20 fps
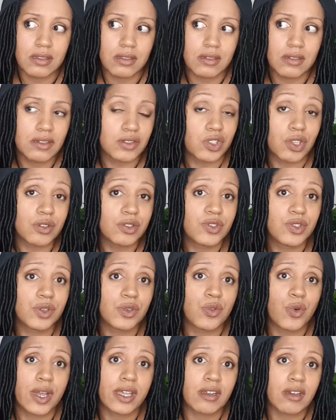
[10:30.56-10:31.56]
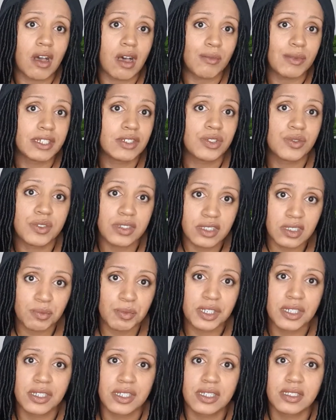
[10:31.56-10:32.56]
It's also quite common to
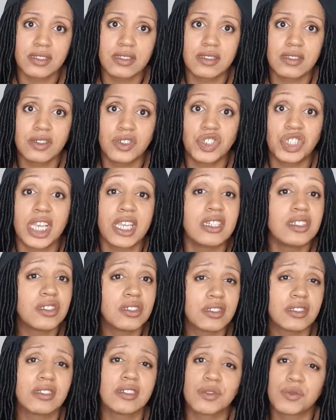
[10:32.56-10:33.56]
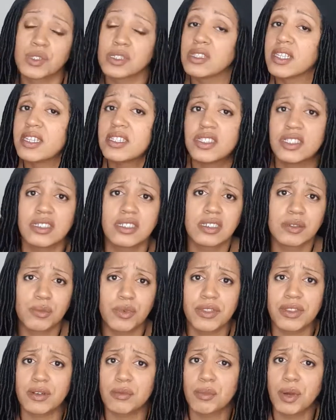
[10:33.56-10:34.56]
experience changes in your relationship
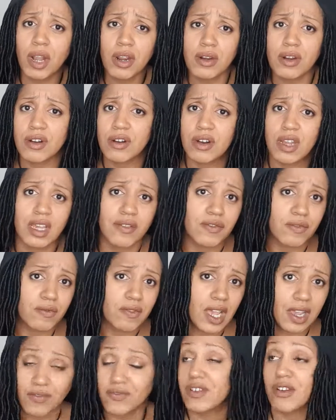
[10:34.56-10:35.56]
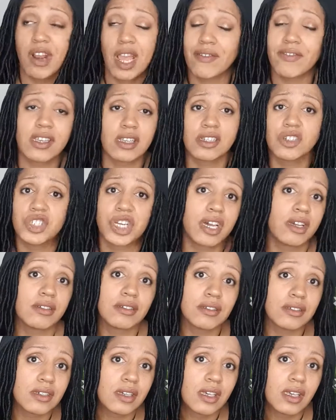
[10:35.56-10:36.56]
with your partner after having a
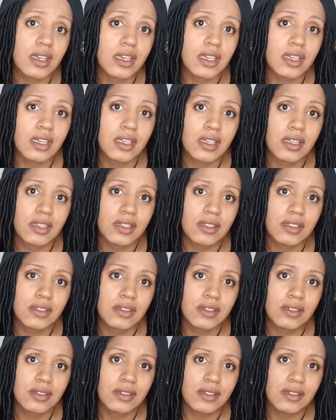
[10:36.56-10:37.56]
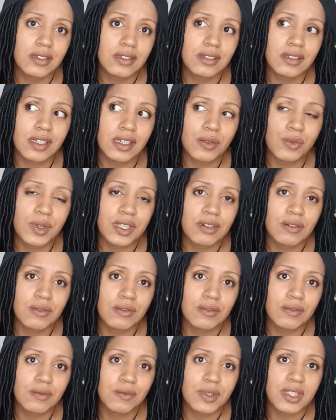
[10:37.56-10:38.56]
child. Like
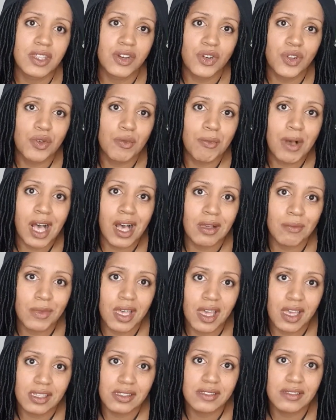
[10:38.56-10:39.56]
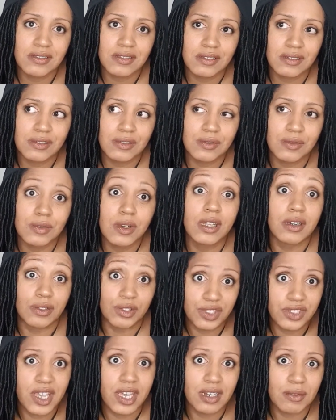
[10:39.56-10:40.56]
when the new mom has to,
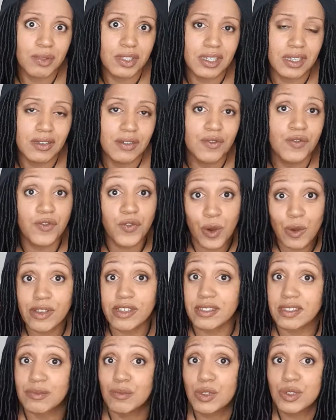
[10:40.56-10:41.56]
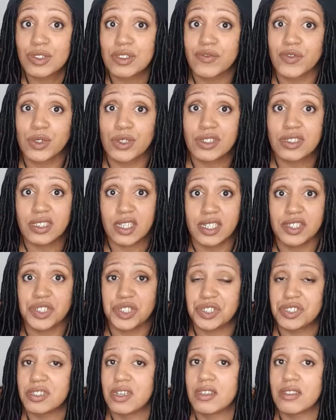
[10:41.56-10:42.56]
understandably, focus most of her
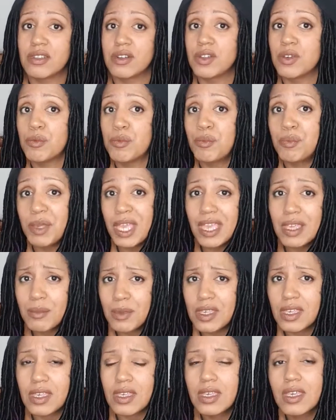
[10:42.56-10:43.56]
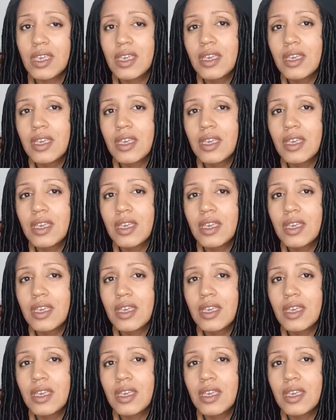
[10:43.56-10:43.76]
attention on the new baby,